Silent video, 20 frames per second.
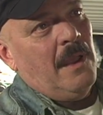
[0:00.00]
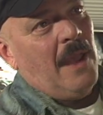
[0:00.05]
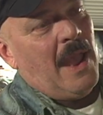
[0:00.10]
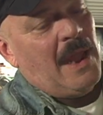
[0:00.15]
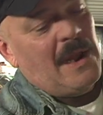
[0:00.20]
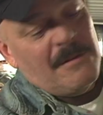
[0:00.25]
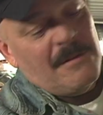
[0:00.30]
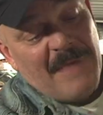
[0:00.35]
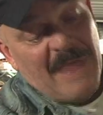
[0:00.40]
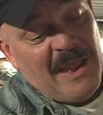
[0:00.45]

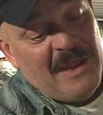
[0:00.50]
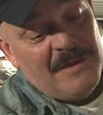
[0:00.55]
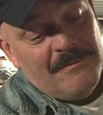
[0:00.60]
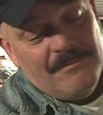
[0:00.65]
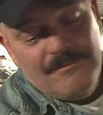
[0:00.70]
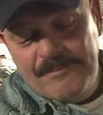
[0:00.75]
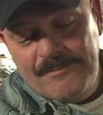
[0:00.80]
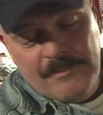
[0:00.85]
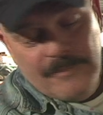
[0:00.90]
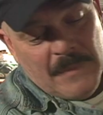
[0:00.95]
And I made
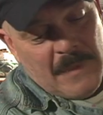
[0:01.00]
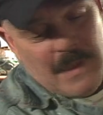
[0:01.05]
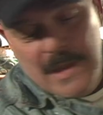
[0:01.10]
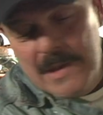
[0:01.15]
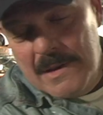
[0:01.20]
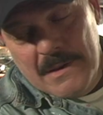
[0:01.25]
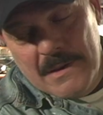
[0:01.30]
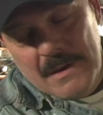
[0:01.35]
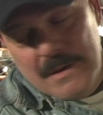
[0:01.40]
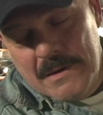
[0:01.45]

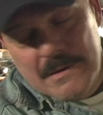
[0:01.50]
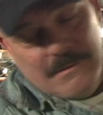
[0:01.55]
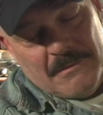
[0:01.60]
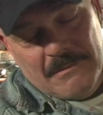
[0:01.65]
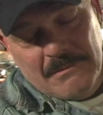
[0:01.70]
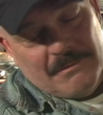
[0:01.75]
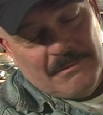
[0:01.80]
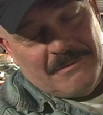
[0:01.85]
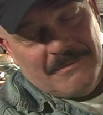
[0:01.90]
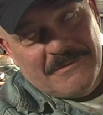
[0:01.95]

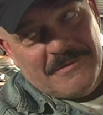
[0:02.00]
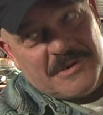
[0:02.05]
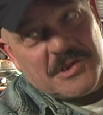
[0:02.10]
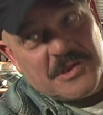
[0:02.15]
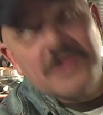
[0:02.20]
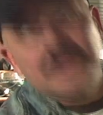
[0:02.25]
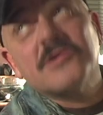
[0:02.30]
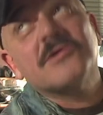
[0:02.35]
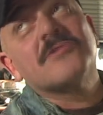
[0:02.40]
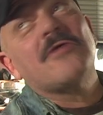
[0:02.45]

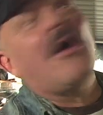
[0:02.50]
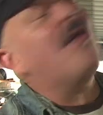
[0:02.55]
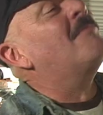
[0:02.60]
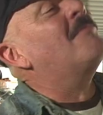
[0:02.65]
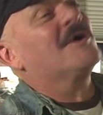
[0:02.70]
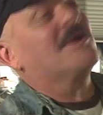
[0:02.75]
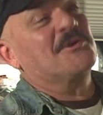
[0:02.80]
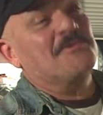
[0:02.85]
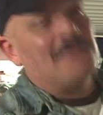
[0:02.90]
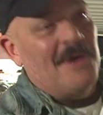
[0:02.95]
so
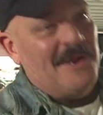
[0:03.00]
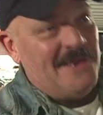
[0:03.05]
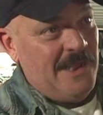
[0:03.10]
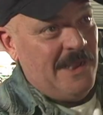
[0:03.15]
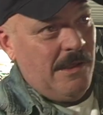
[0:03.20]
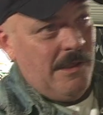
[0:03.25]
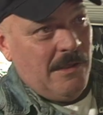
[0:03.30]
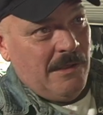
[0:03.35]
much money.